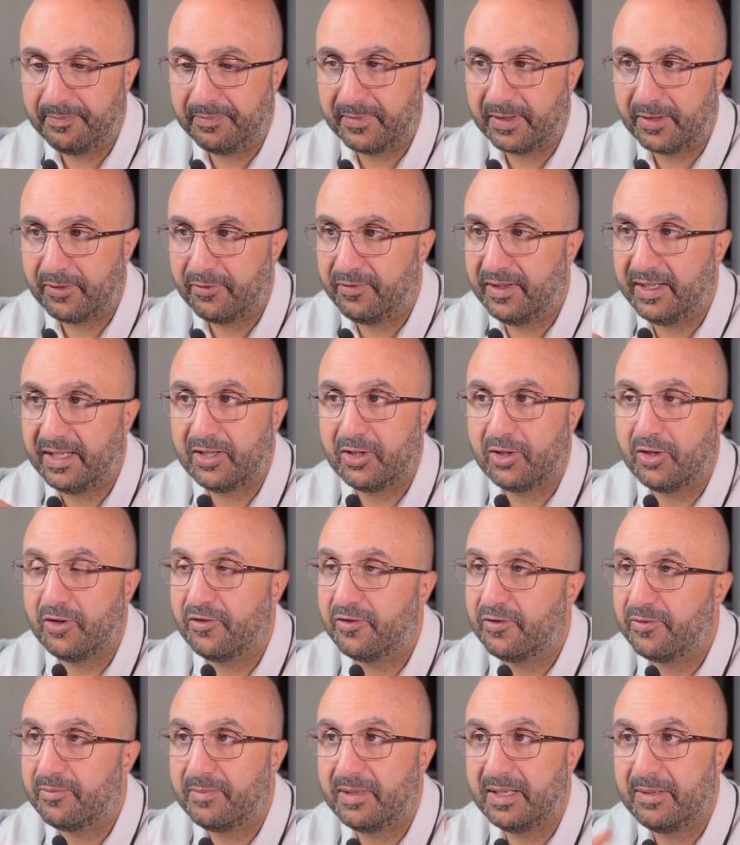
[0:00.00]
Think
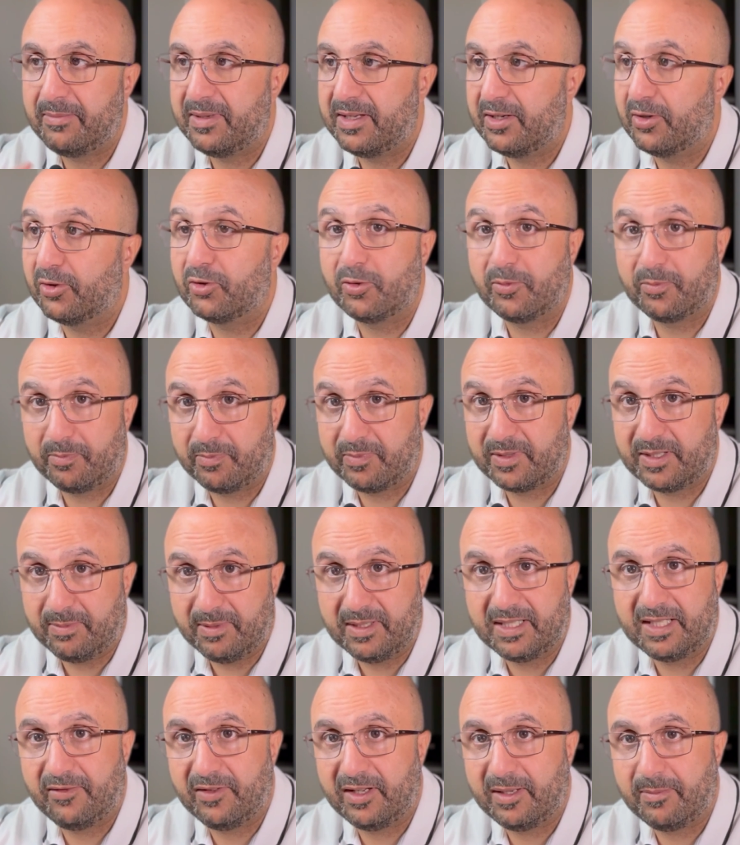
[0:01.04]
of maybe on a
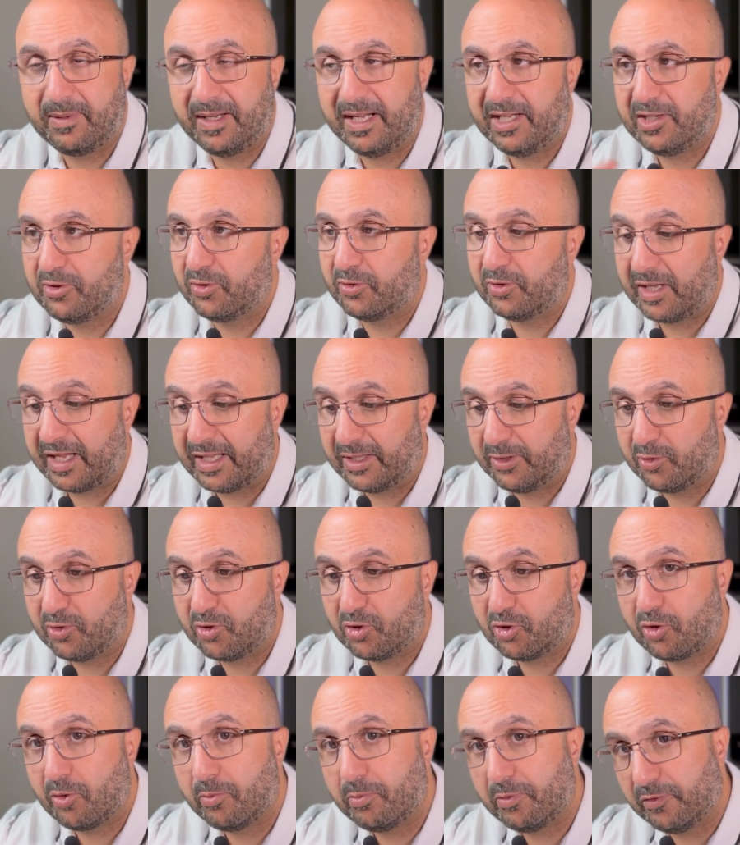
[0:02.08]
specific page, at the
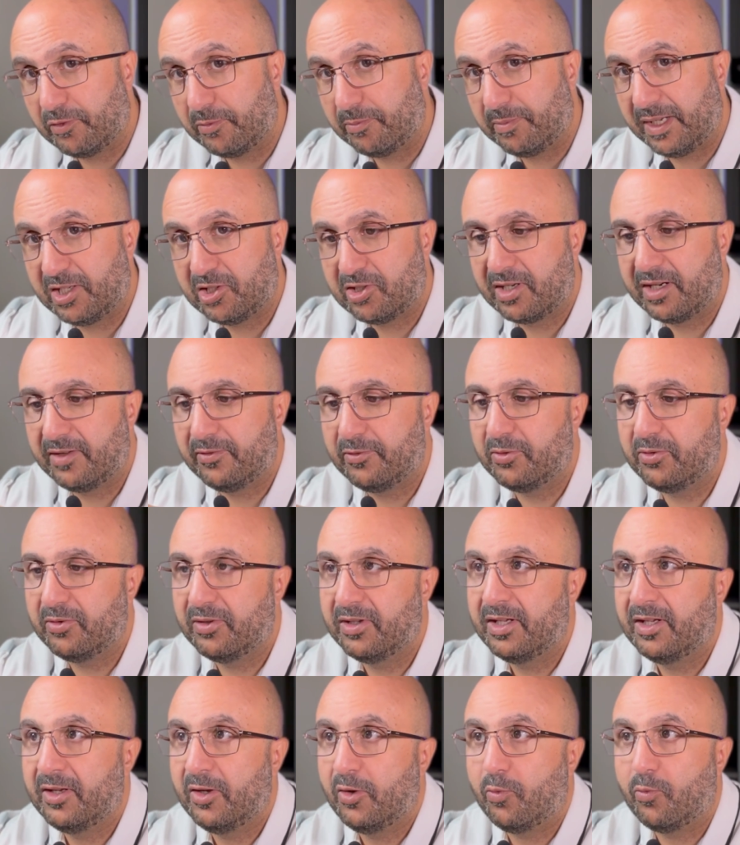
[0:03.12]
scope of a page level,
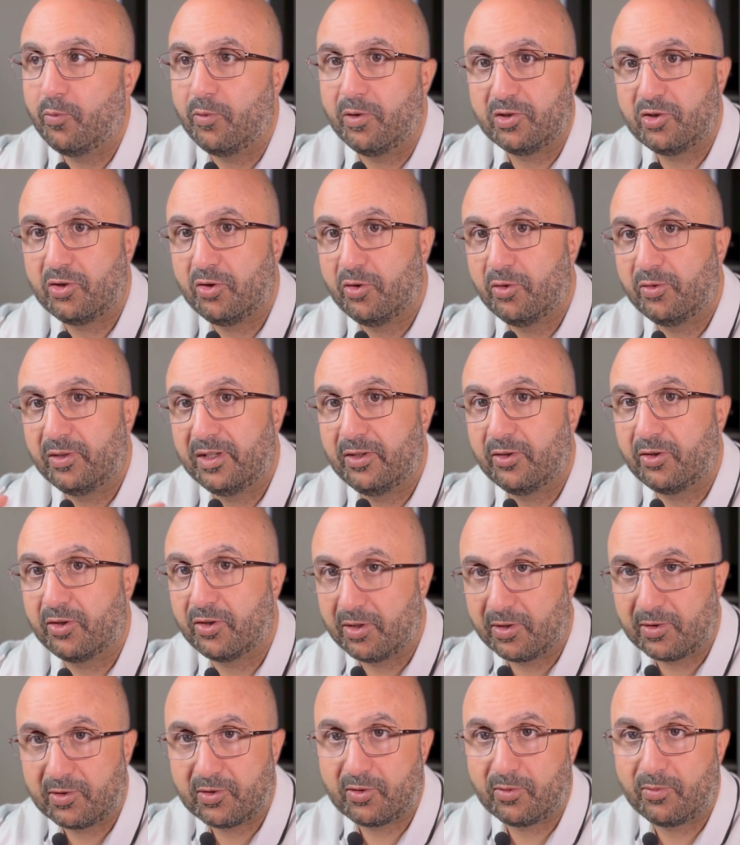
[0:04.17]
once you loaded a
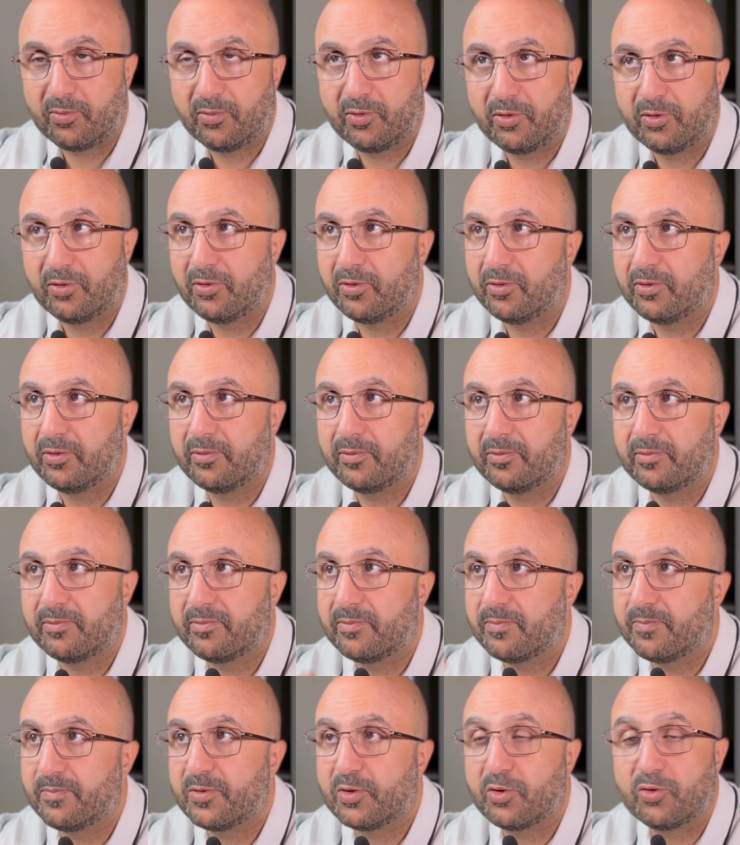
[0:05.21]
customer
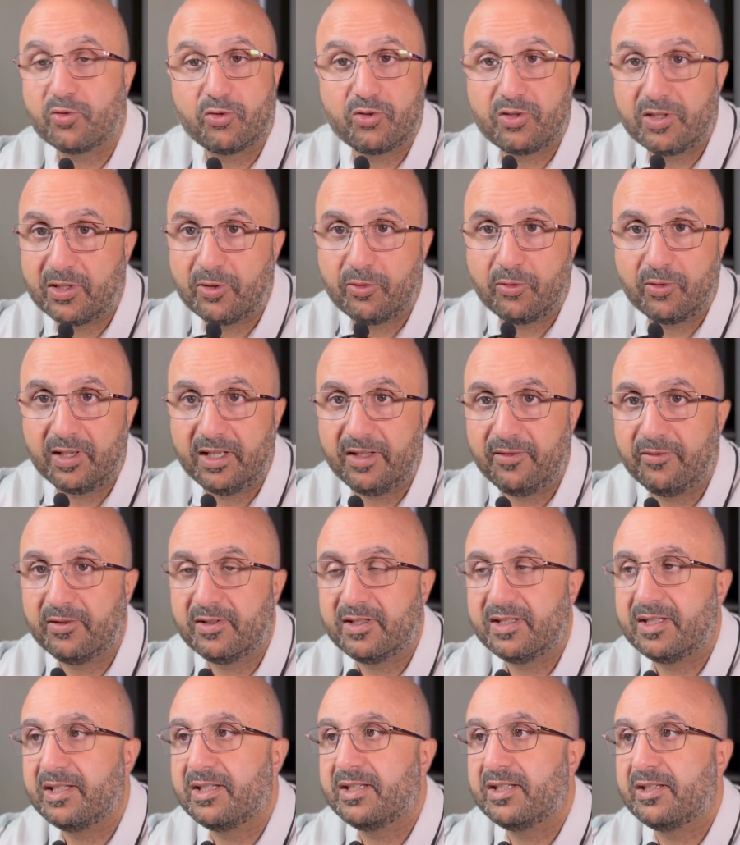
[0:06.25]
social security, for
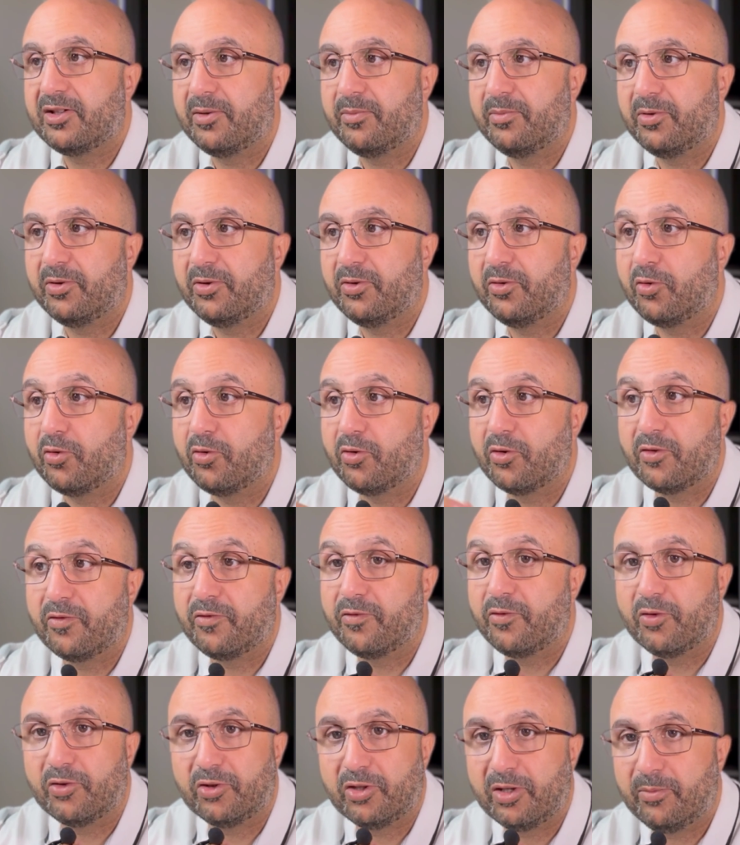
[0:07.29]
instance, number, or a
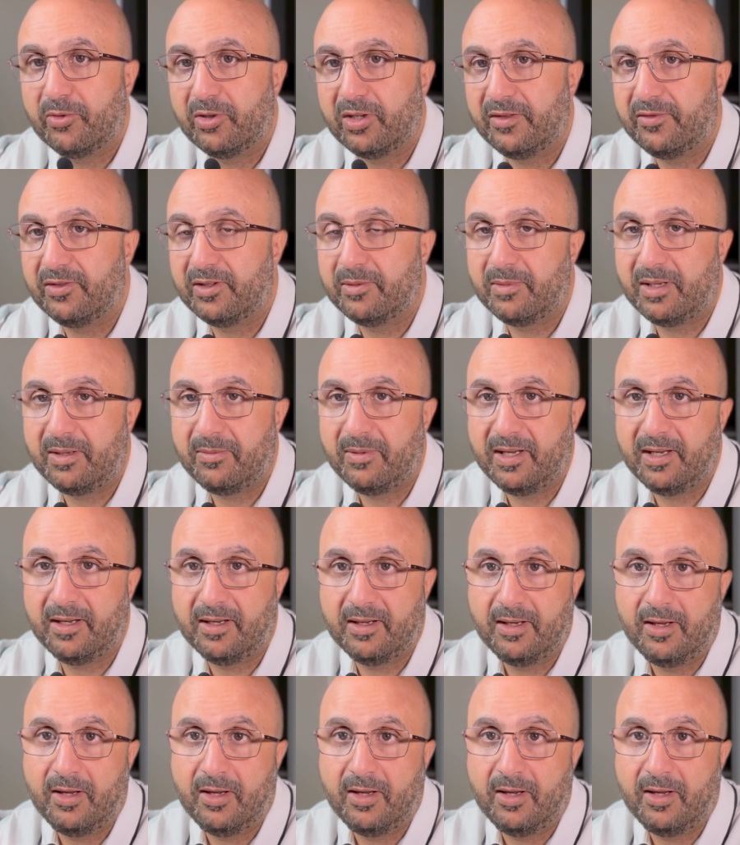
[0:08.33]
phone number even maybe,